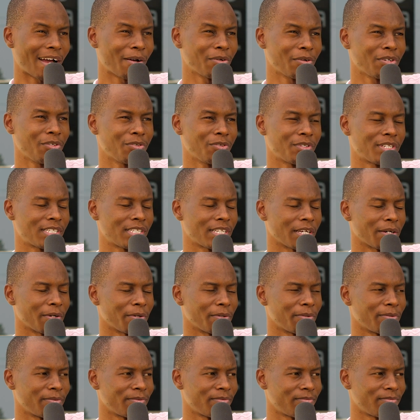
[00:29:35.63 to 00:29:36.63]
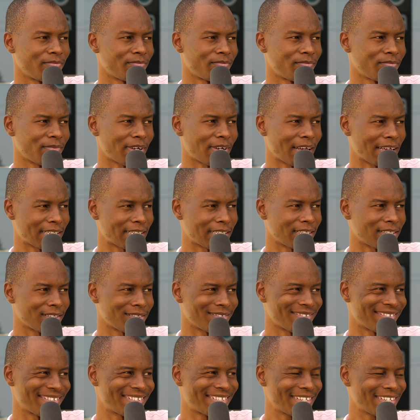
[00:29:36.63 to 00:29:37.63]
do you sell? As
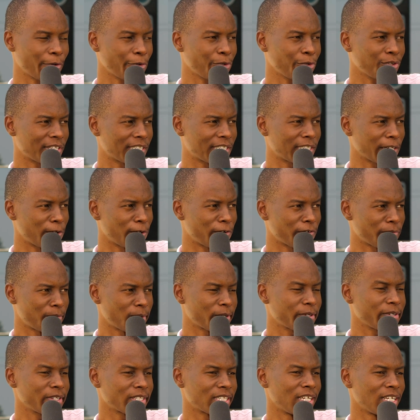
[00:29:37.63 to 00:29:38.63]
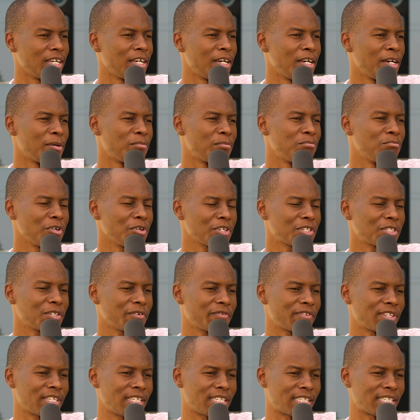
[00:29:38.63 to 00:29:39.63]
in, sell yourself? Because most
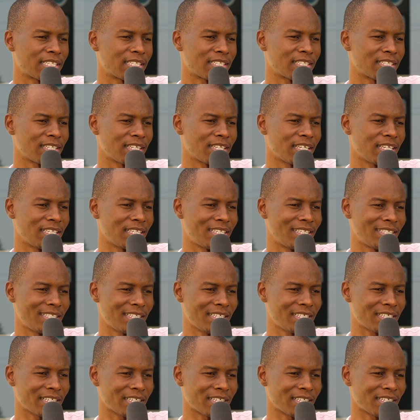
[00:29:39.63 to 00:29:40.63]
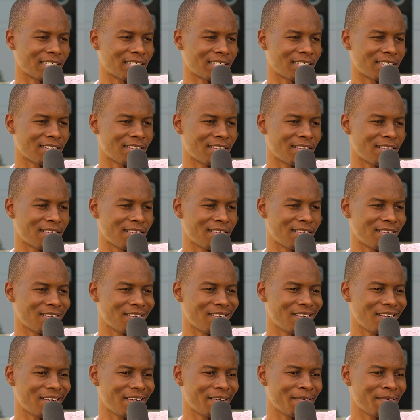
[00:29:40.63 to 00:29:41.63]
of these decisions...
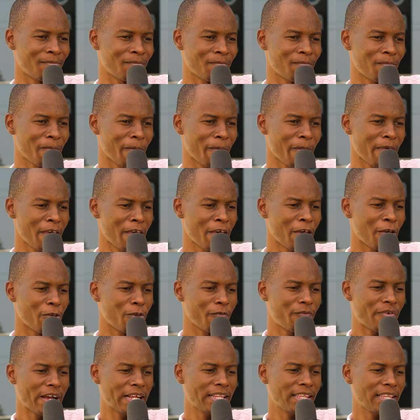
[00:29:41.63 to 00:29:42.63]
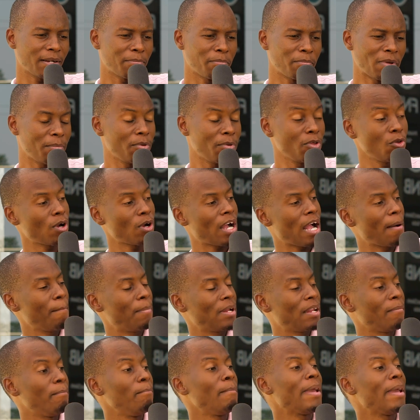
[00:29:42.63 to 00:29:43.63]
you find that maybe your
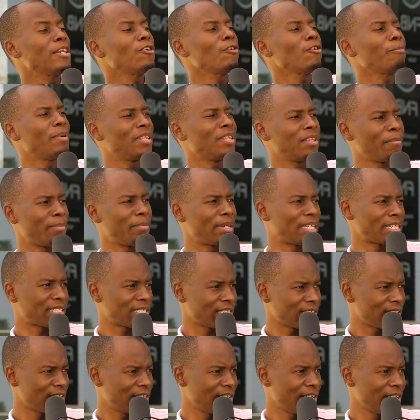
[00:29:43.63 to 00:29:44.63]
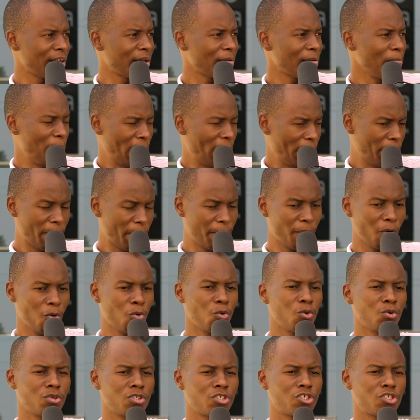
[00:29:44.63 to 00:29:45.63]
company may not be the best, but
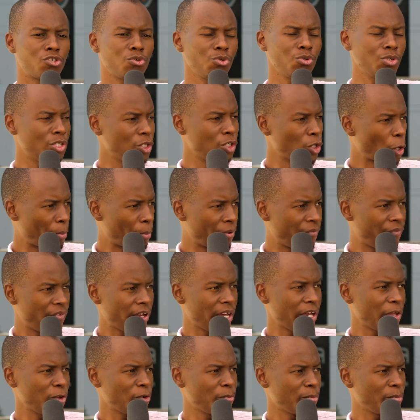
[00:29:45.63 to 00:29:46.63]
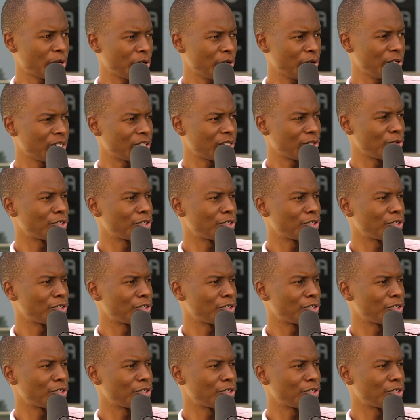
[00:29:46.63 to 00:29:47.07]
people will choose you or prefer you because